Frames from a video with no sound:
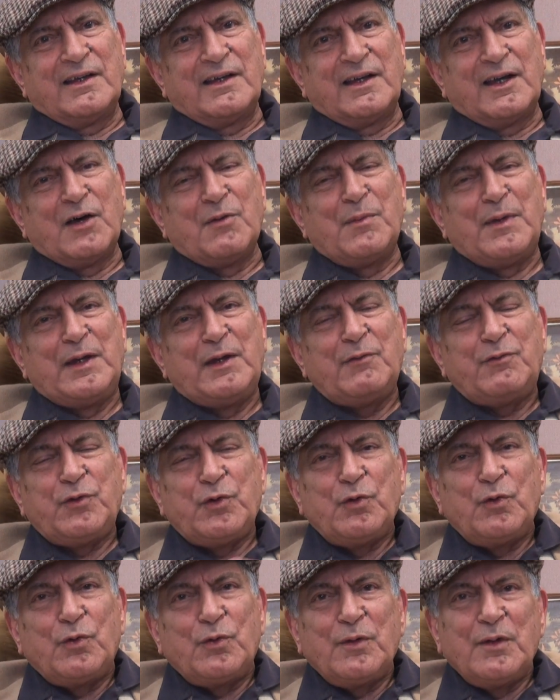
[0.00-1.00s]
How many of
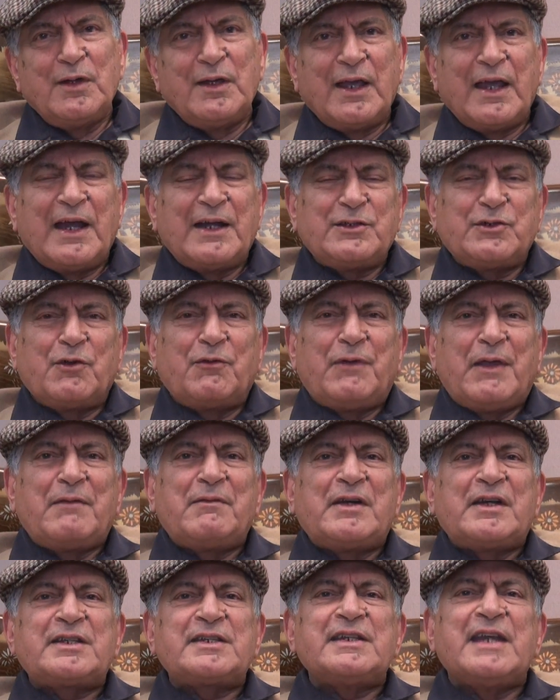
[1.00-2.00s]
you had your
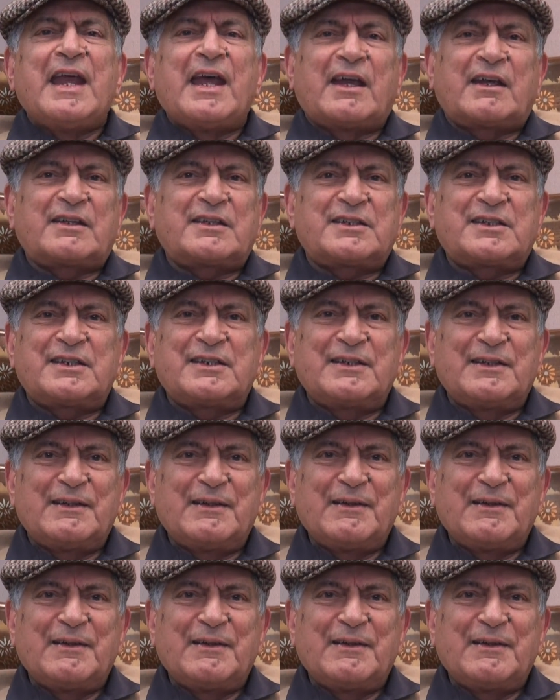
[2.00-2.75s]
favorite snacks?